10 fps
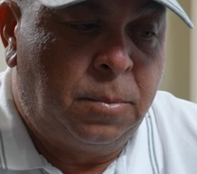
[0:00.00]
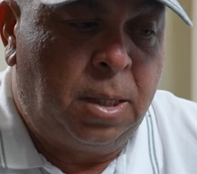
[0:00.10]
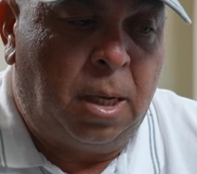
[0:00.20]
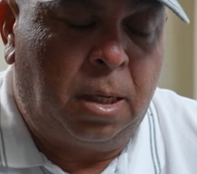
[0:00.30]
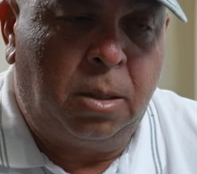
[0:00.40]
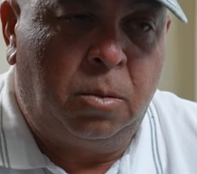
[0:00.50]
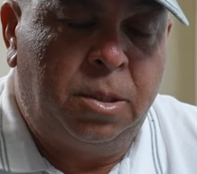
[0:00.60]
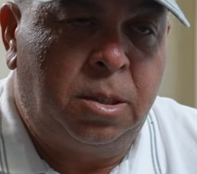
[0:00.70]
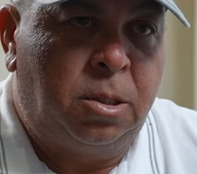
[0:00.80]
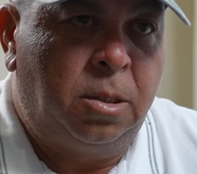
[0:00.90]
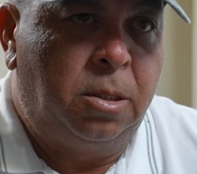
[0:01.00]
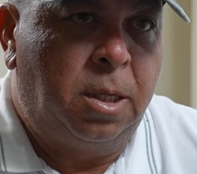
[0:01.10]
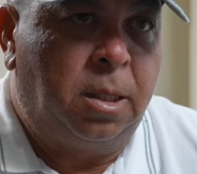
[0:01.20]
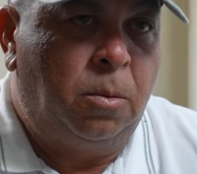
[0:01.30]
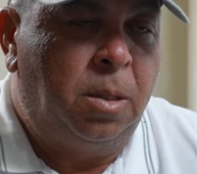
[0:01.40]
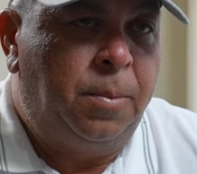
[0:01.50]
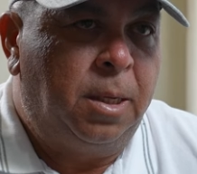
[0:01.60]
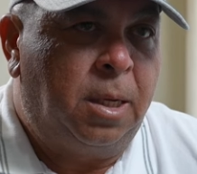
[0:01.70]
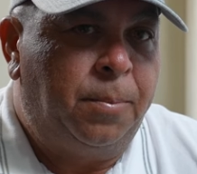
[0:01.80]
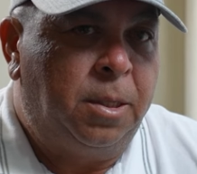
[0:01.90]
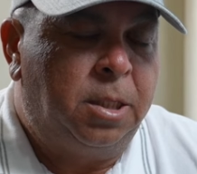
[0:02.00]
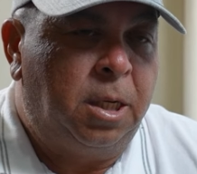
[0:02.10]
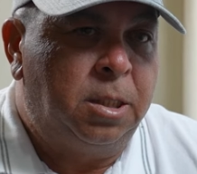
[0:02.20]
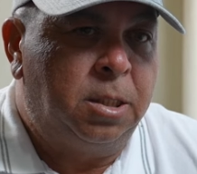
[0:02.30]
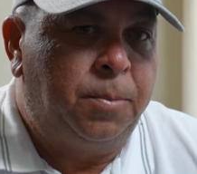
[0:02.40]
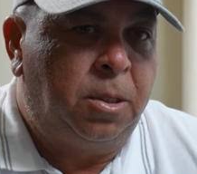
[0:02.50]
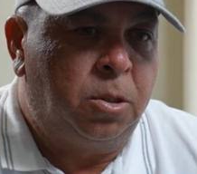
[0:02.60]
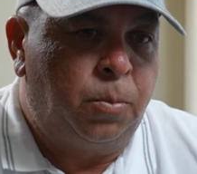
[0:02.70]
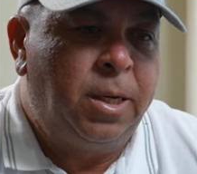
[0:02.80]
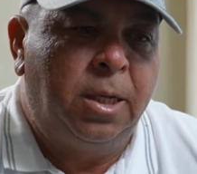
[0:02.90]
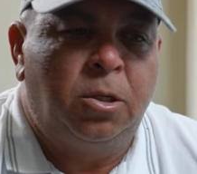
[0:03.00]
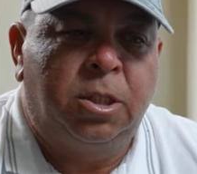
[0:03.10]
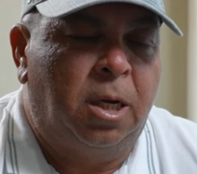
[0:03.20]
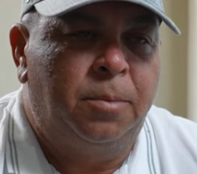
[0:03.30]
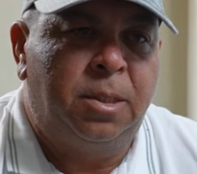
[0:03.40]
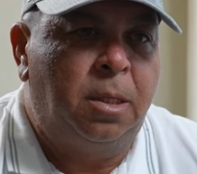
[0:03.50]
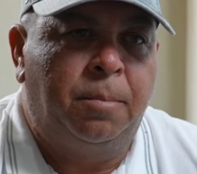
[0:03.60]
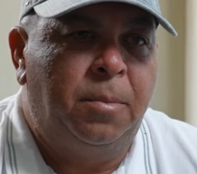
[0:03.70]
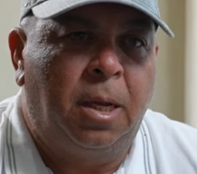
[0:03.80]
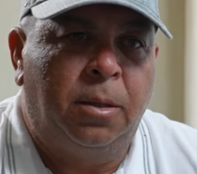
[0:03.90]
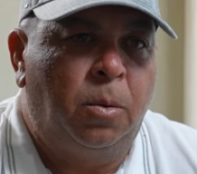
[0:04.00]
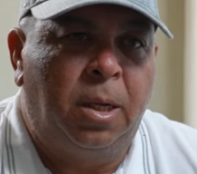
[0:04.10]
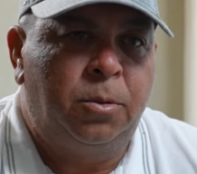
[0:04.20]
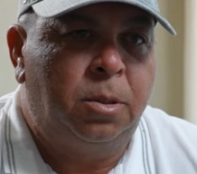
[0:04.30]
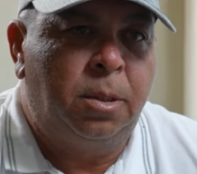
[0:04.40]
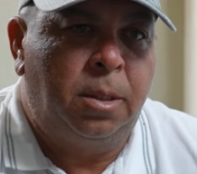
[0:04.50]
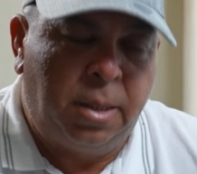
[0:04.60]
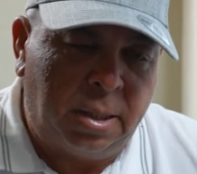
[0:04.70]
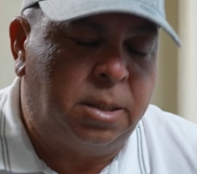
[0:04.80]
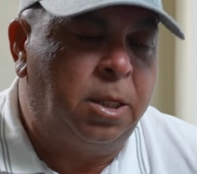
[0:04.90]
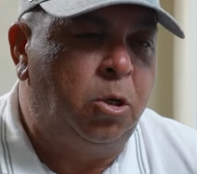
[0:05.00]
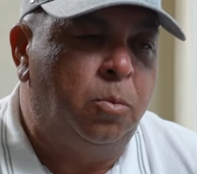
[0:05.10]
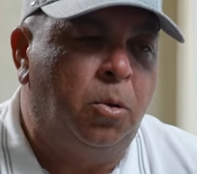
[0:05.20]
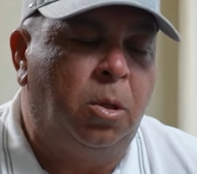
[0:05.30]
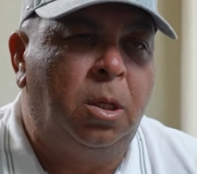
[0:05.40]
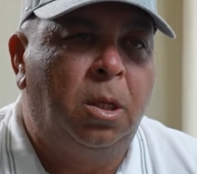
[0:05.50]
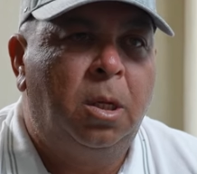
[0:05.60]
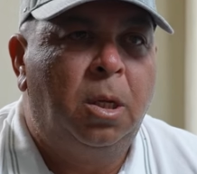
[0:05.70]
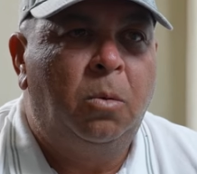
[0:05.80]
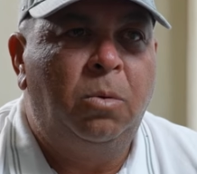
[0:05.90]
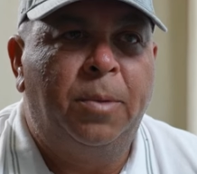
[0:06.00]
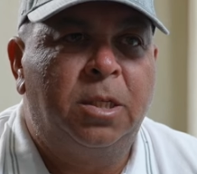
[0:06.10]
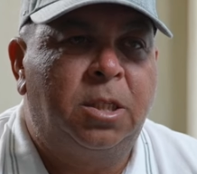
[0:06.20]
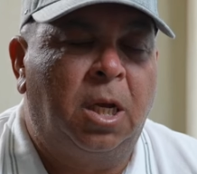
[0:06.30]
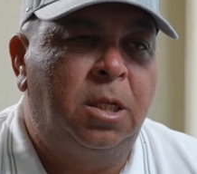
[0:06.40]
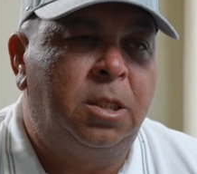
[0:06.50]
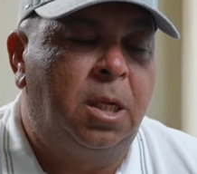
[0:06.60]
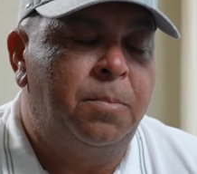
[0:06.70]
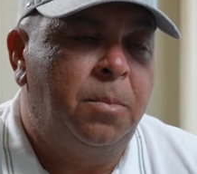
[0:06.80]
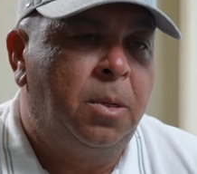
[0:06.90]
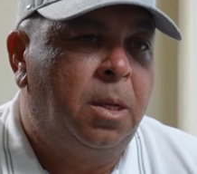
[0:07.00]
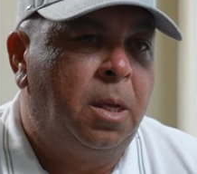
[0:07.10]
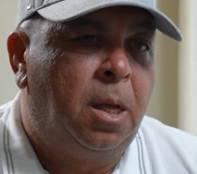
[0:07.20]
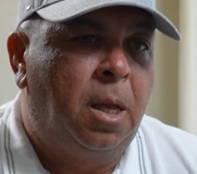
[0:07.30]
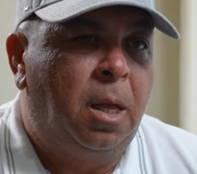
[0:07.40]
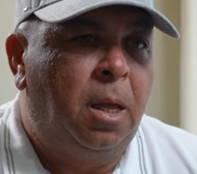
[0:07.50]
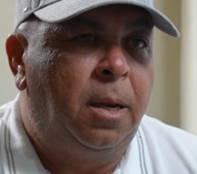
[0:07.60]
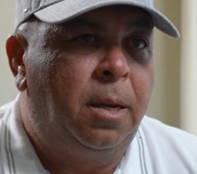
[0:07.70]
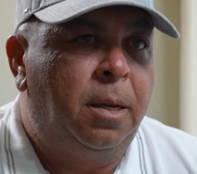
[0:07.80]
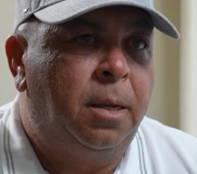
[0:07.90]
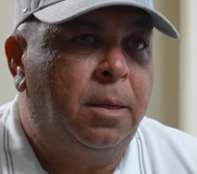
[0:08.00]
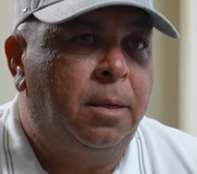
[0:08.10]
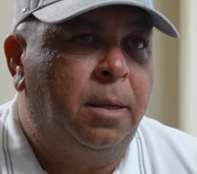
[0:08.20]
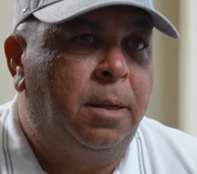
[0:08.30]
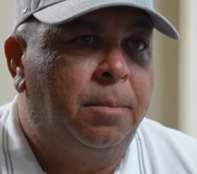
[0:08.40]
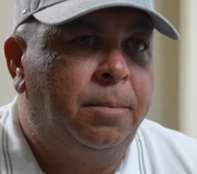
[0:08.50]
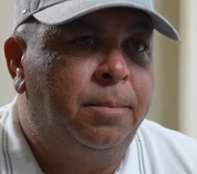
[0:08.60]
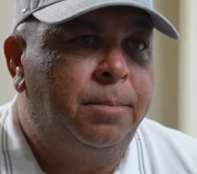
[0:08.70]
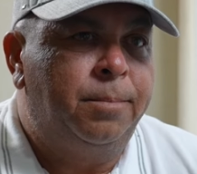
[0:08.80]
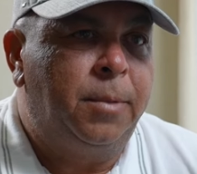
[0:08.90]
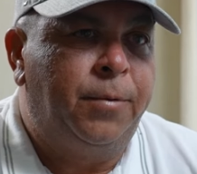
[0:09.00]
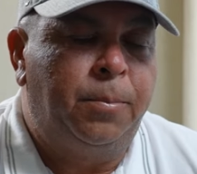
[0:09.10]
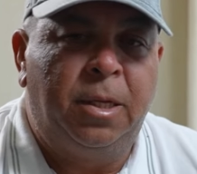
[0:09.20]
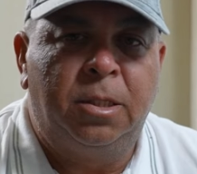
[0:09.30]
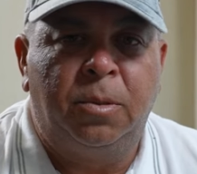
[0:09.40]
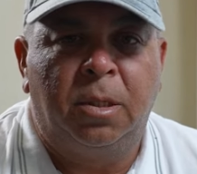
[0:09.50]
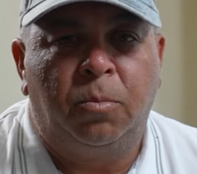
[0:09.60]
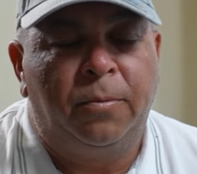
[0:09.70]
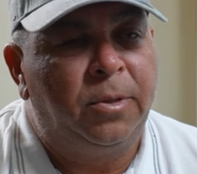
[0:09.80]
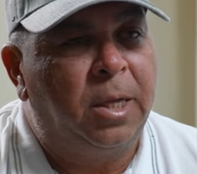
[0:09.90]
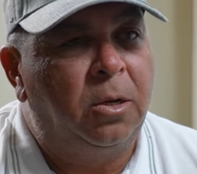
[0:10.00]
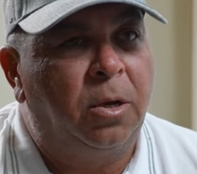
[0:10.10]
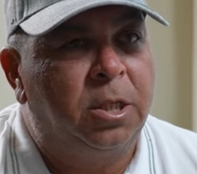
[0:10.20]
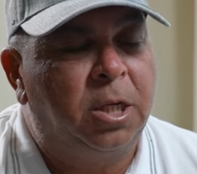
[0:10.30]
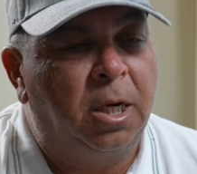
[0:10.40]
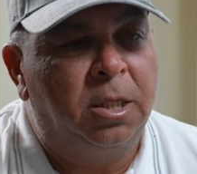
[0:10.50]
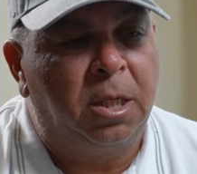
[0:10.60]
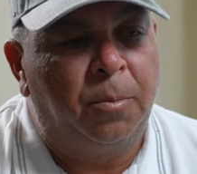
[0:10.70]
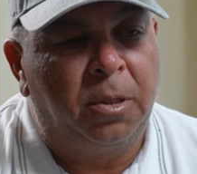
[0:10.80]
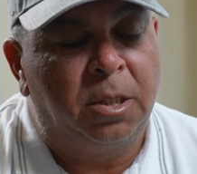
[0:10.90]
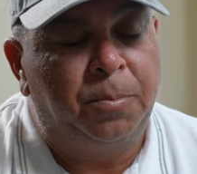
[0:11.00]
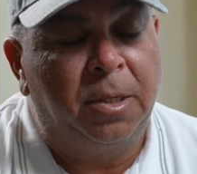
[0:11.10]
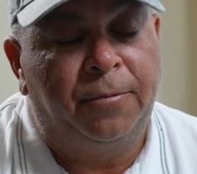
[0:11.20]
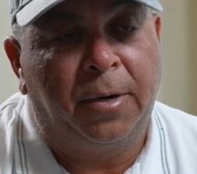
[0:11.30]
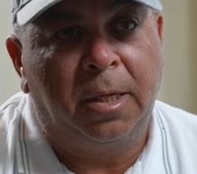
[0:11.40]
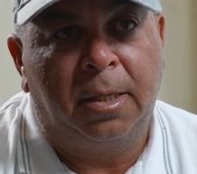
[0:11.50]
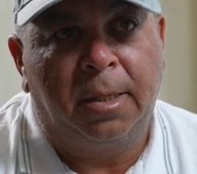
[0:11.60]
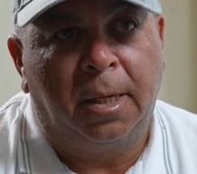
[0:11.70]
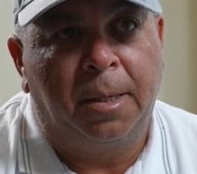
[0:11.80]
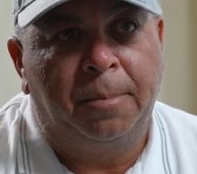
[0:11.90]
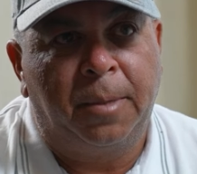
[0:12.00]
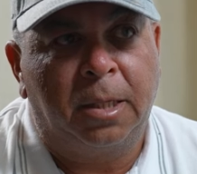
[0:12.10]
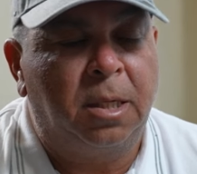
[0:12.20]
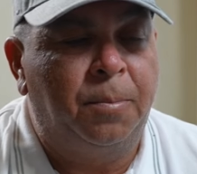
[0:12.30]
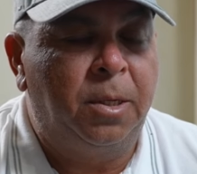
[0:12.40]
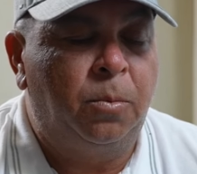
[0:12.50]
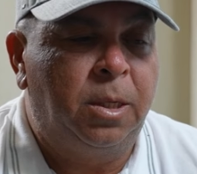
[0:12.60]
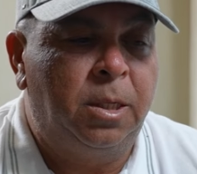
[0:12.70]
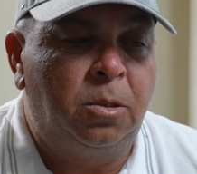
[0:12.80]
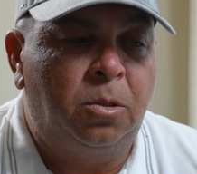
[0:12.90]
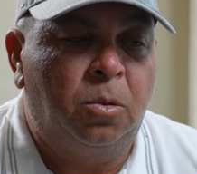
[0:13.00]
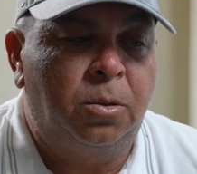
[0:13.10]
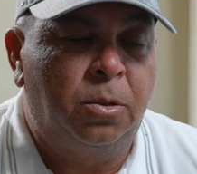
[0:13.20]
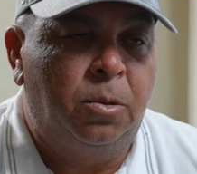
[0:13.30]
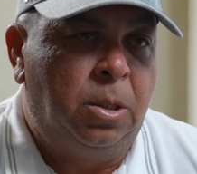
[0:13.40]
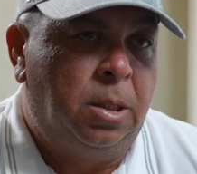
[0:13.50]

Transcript: almost assure you that there will be a couple of changes because we need to challenge them in other ways. Yes, the new ball, we must challenge them, and if it means we've then got to challenge them on the spin front, that's something we need to talk through.